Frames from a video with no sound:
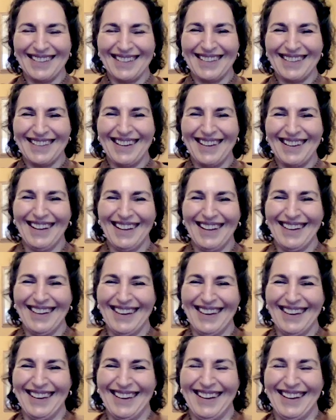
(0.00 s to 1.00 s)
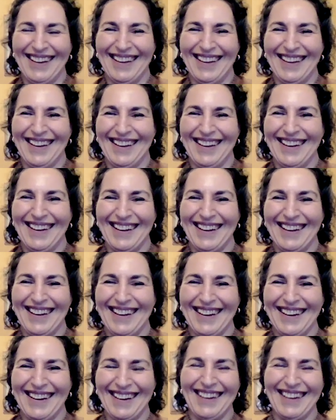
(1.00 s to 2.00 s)

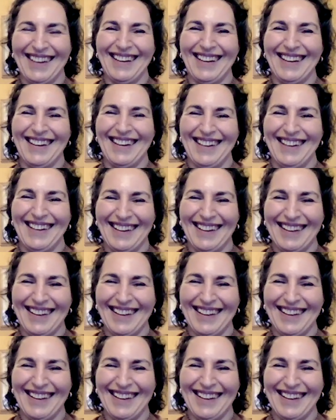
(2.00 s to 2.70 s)
The person shown says nothing.